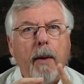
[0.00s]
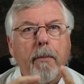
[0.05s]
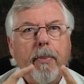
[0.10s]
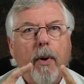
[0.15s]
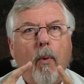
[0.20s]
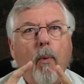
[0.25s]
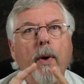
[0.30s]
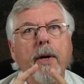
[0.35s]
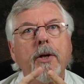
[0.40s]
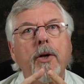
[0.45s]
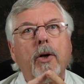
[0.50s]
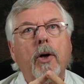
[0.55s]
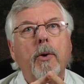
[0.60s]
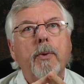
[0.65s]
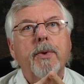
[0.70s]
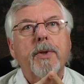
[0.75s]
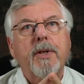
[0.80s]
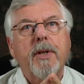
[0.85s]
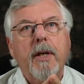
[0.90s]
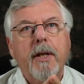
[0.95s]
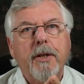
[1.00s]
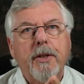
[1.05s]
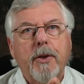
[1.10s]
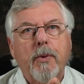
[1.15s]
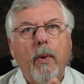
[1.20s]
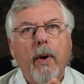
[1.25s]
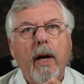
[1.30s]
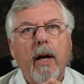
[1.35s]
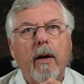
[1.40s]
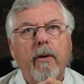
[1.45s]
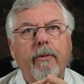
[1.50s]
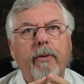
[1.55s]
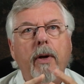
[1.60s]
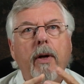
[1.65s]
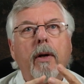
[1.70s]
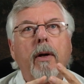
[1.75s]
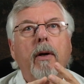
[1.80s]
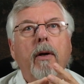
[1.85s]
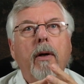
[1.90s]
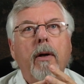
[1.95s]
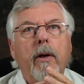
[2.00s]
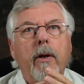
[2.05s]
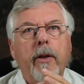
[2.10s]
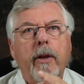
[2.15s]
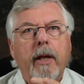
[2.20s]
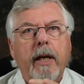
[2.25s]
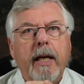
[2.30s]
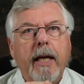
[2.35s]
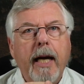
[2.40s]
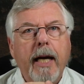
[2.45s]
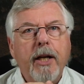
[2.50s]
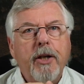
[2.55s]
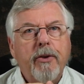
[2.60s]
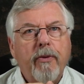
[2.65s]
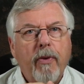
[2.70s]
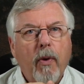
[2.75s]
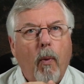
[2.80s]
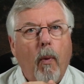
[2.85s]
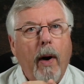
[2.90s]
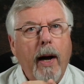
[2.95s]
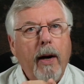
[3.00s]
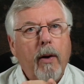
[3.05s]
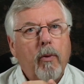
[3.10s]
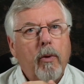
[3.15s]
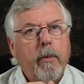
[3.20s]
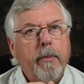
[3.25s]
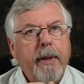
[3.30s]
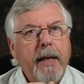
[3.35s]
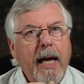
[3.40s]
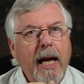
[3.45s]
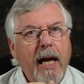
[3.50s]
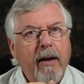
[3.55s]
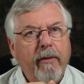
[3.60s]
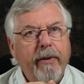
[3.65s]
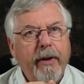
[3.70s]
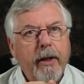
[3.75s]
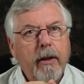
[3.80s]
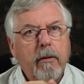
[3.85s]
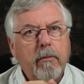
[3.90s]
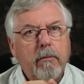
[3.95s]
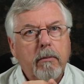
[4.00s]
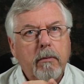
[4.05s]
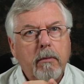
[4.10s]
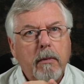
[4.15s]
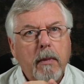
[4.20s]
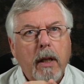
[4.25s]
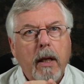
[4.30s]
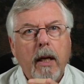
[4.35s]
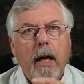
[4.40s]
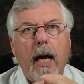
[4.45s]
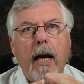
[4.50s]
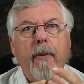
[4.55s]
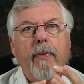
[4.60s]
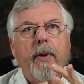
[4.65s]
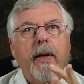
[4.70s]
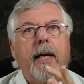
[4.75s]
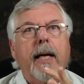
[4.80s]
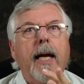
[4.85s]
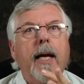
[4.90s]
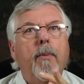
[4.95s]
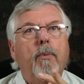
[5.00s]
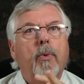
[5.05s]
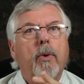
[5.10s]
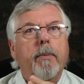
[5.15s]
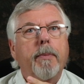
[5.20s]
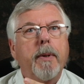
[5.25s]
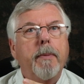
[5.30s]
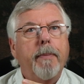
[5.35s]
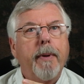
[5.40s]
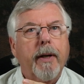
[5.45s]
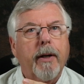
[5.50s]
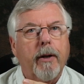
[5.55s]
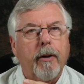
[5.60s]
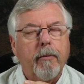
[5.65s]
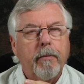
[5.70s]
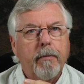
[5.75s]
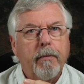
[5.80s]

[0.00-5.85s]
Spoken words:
But when you go to size 12, the gauge of the wire will be heavier and the gape will be bigger.